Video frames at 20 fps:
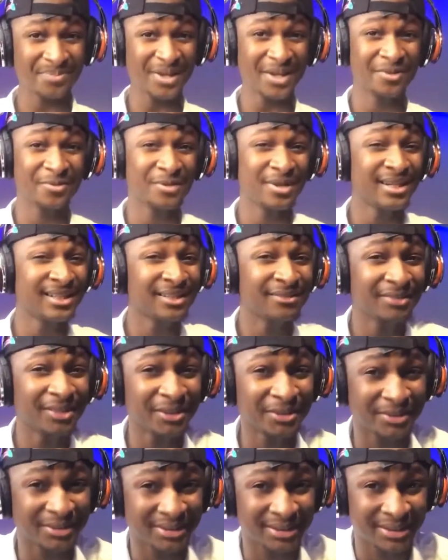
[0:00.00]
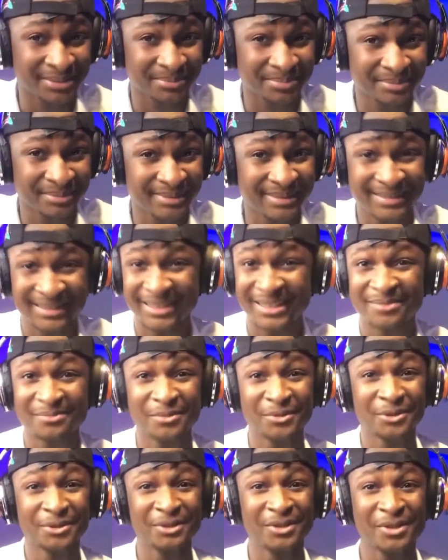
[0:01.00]
You are in a relationship. It's an
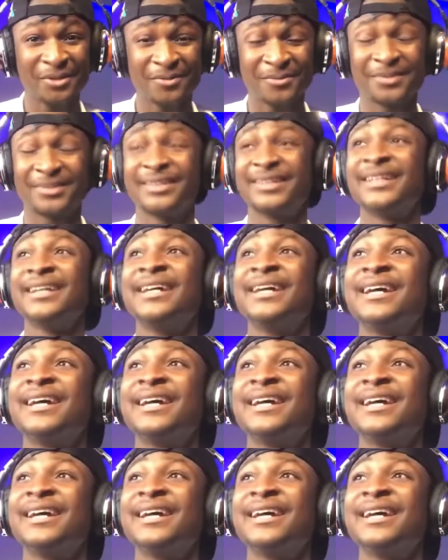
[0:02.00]
emotional one.